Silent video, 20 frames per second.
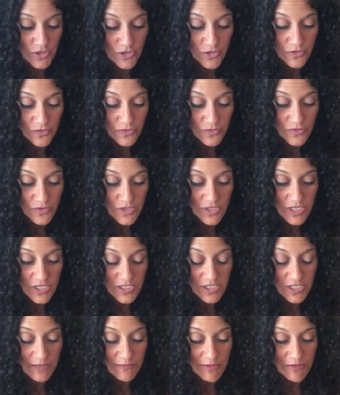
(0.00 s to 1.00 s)
use
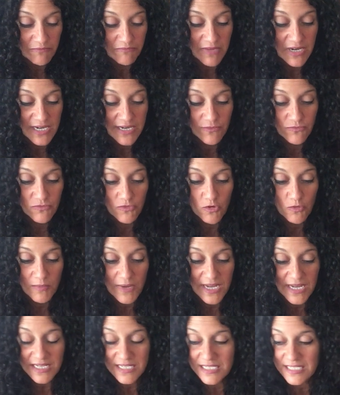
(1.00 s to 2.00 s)
some of my
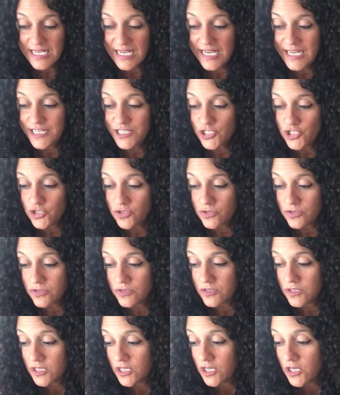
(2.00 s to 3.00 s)
Romance
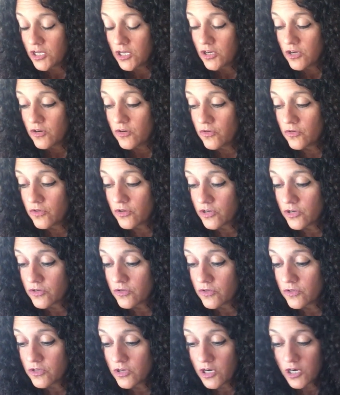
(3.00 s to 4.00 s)
Angel
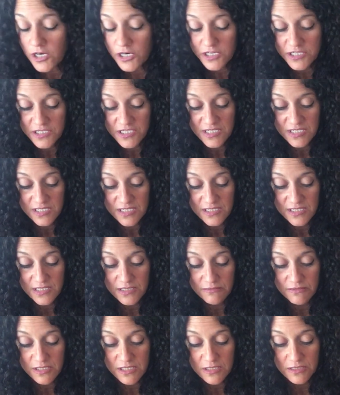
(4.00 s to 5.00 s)
Oracle cards to see
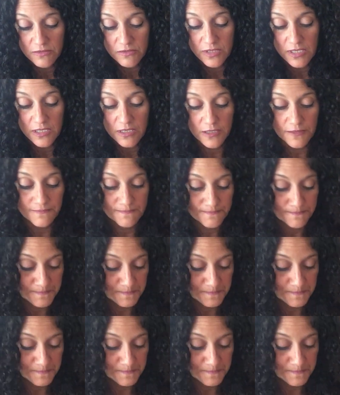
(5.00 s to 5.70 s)
what's going on.